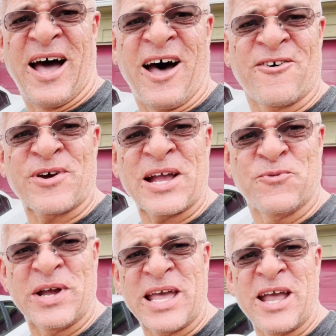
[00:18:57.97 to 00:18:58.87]
All right,
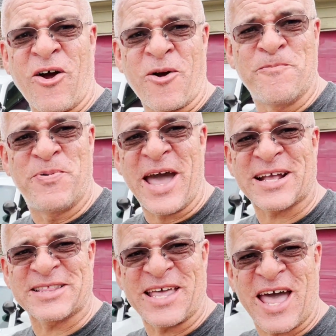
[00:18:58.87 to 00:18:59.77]
we are
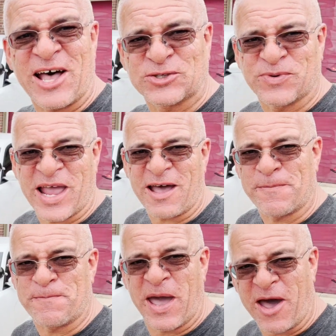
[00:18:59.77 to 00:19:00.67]
back at the house. We
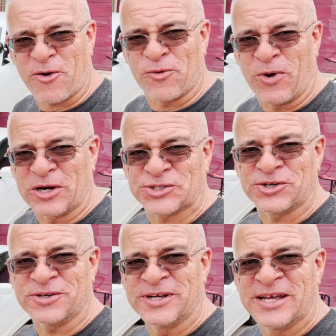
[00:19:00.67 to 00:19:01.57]
the power
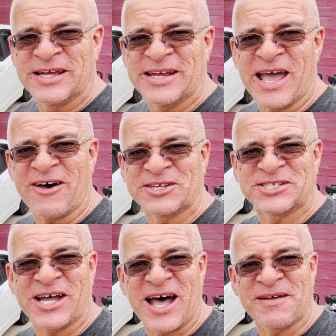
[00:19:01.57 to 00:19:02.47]
washer. Now
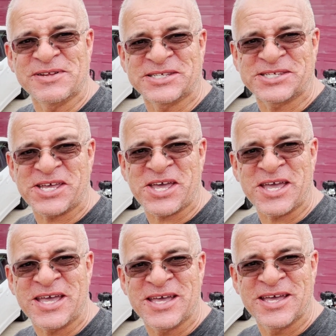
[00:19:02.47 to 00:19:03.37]
it's time to
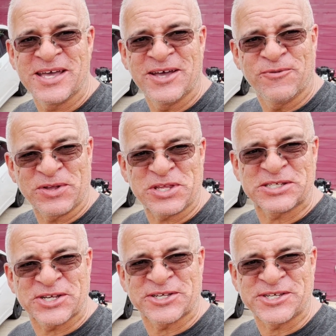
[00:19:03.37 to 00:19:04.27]
see what
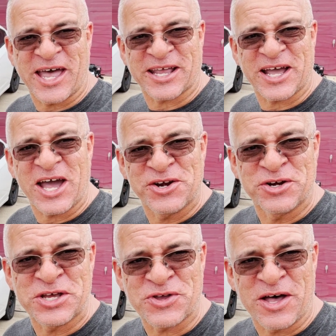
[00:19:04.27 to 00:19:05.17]
this looks like
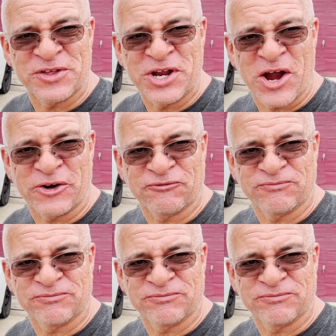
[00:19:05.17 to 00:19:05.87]
underneath all the dirt.